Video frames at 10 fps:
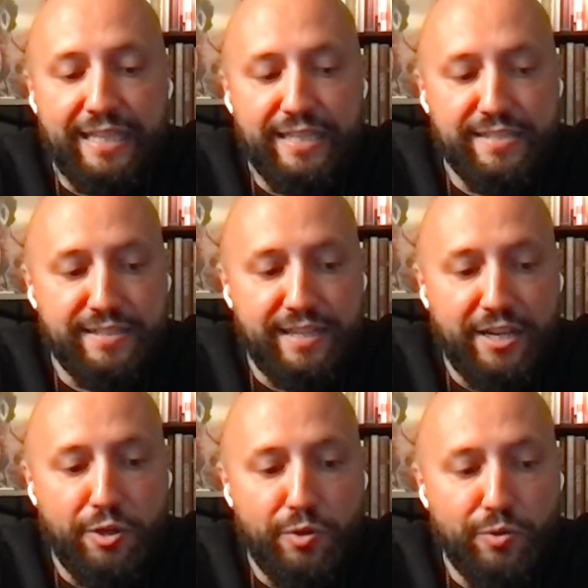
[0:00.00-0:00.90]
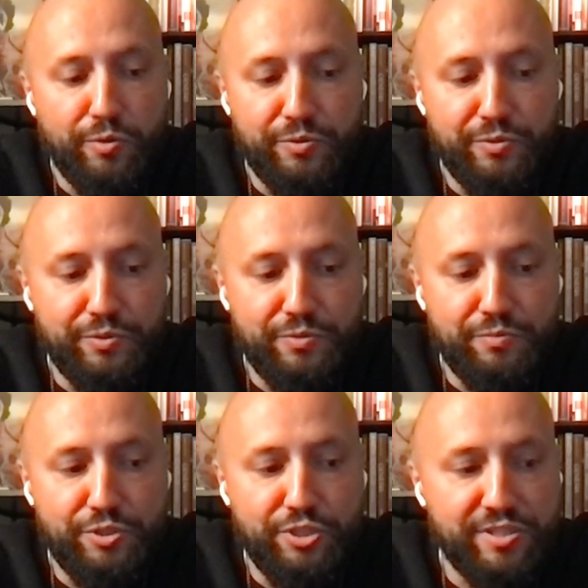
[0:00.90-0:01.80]
is now
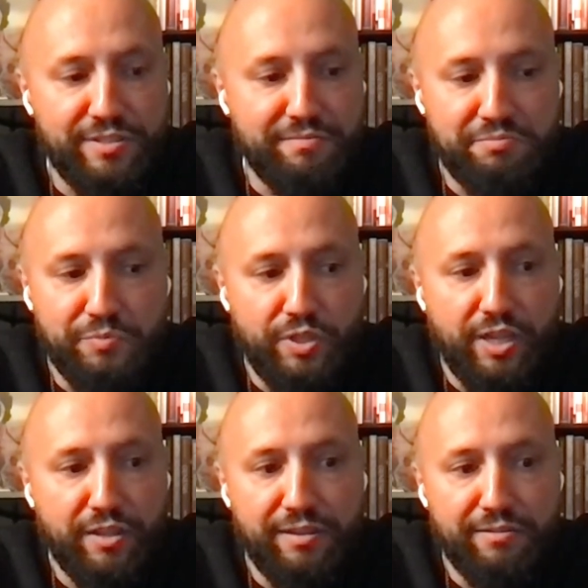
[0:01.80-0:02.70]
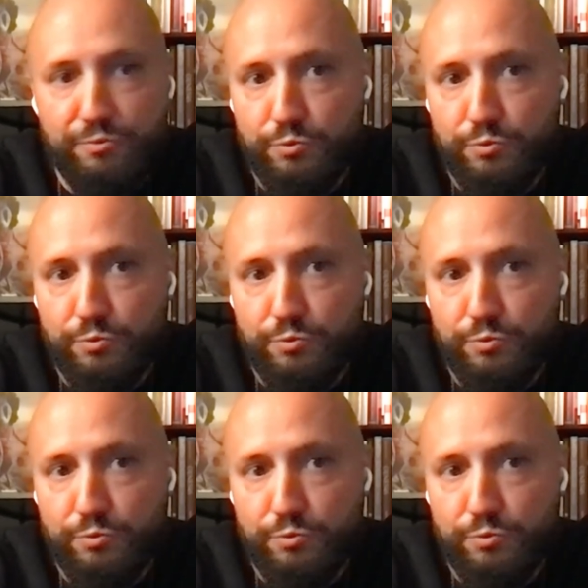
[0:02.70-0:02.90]
just not